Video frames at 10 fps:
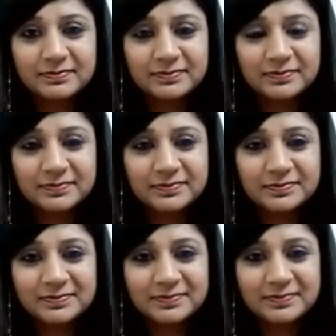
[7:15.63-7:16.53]

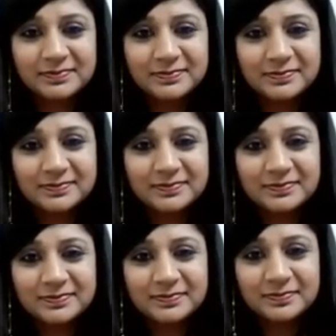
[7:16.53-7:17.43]

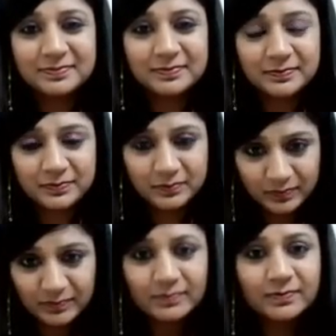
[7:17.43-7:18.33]

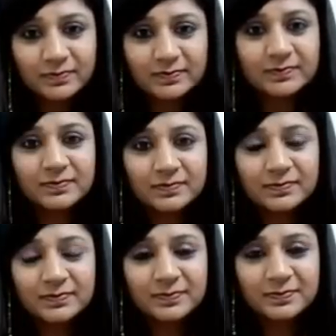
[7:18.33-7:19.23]

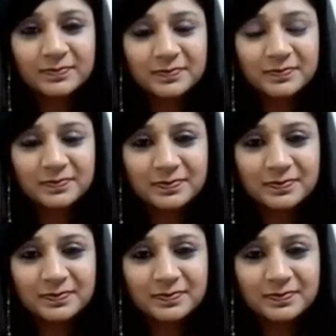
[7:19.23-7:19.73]
This person isn't speaking.